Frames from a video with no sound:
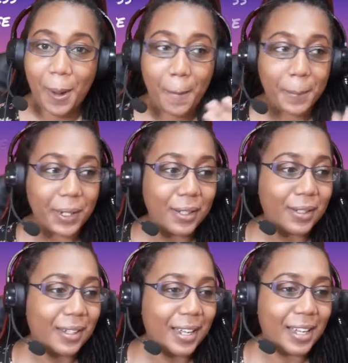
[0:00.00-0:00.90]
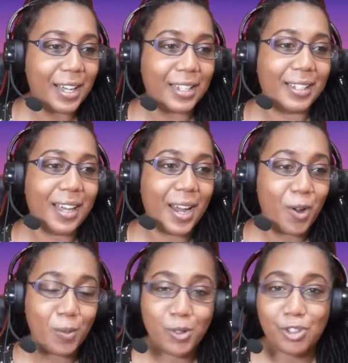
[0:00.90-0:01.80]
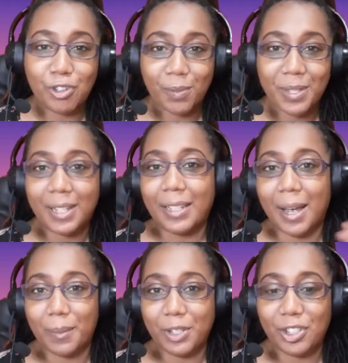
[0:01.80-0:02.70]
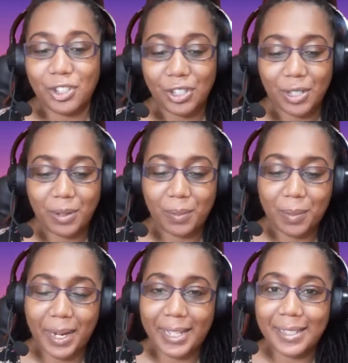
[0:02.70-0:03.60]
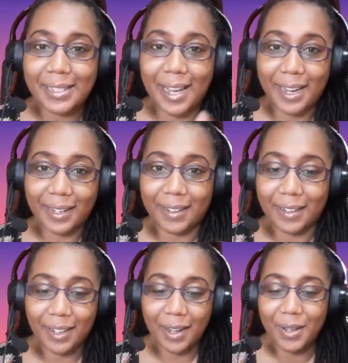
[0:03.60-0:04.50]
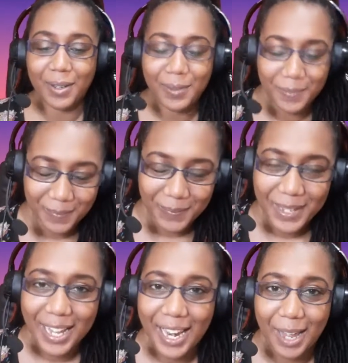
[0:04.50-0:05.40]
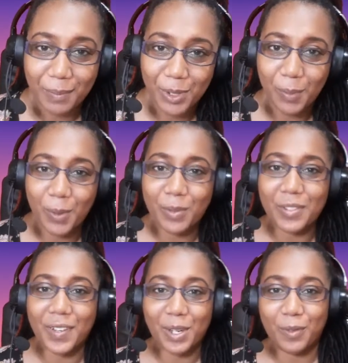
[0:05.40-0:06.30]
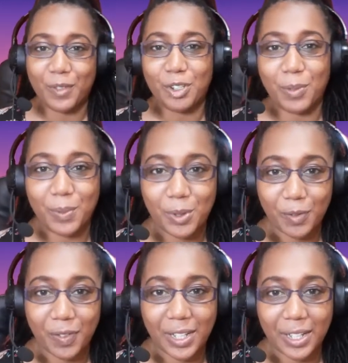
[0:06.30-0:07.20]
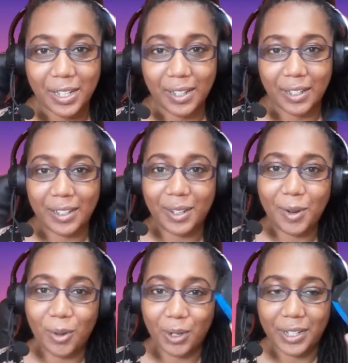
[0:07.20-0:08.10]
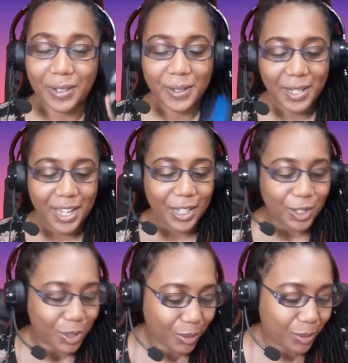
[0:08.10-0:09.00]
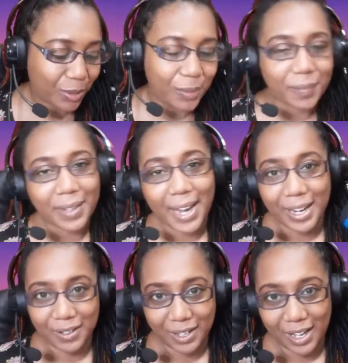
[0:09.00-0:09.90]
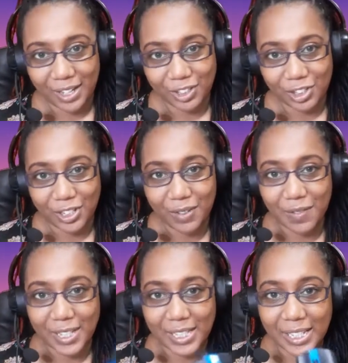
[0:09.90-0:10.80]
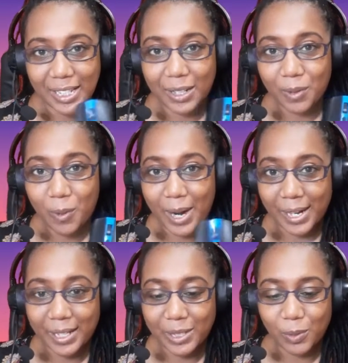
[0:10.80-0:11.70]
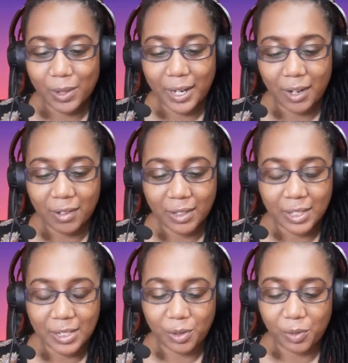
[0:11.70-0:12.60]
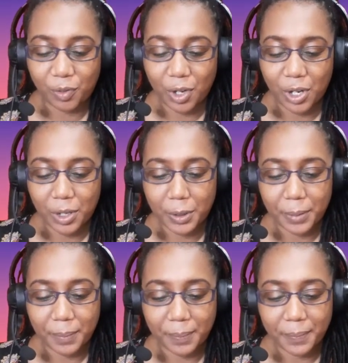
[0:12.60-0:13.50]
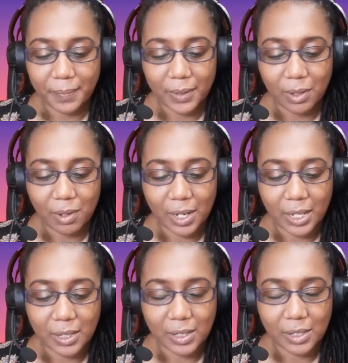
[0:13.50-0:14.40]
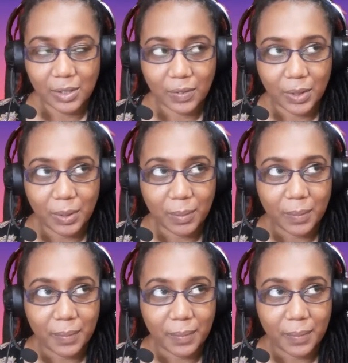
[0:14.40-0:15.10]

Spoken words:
but I almost tripped and damaged my entire laptop. Almost fell over, tripping over a cord. So I actually invested in a wireless one. I got this from, where did I get this from?